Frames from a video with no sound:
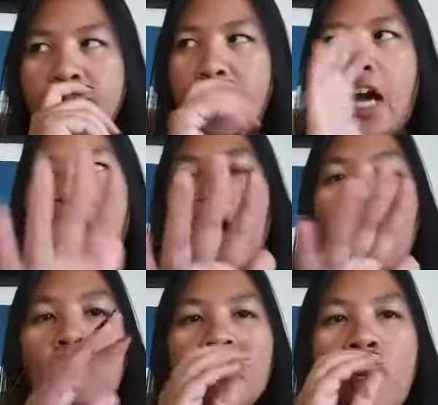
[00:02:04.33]

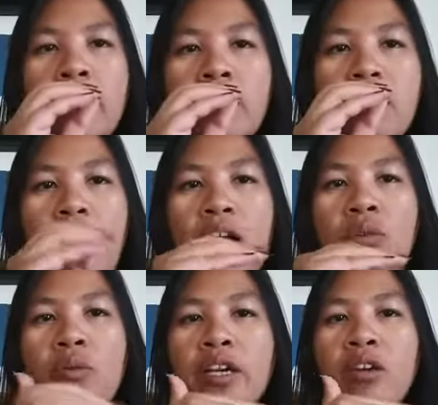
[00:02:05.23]
how do
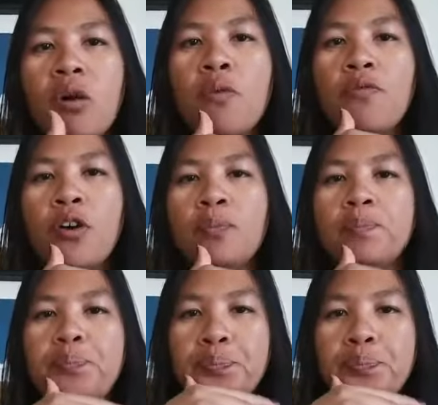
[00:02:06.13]
I go from